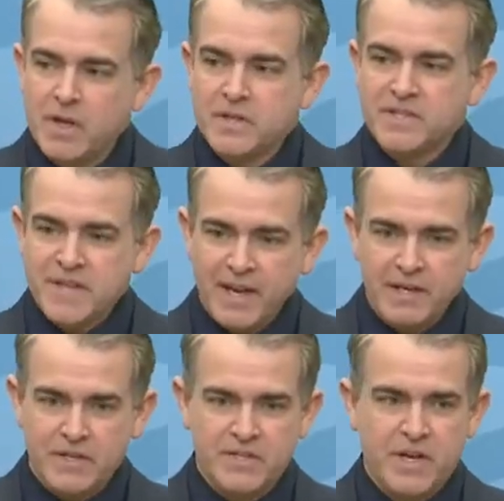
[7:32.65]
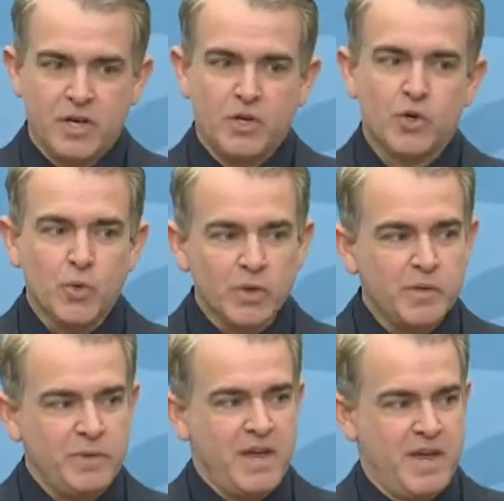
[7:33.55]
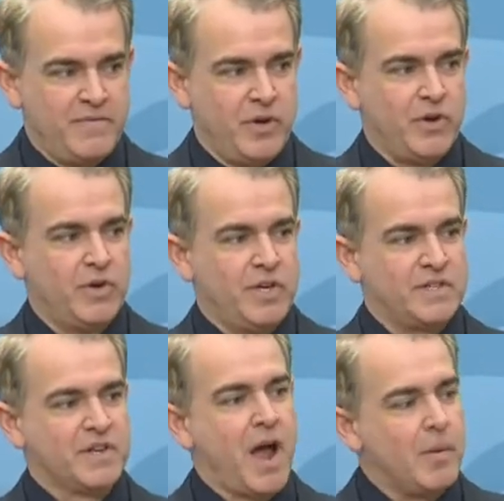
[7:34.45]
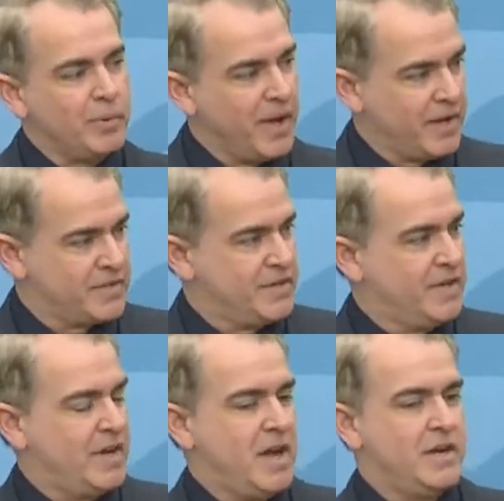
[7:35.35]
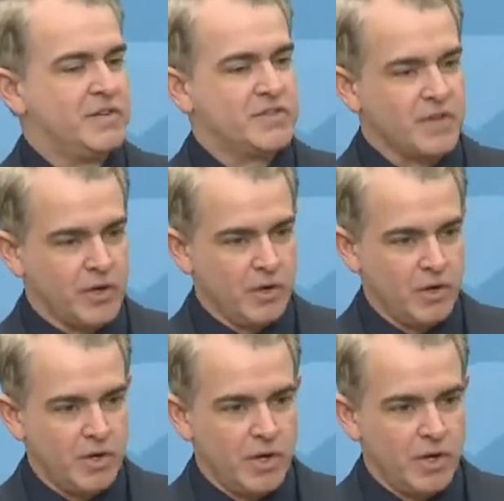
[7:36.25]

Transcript: The second is that gorilla behavior is complex and it's subtle.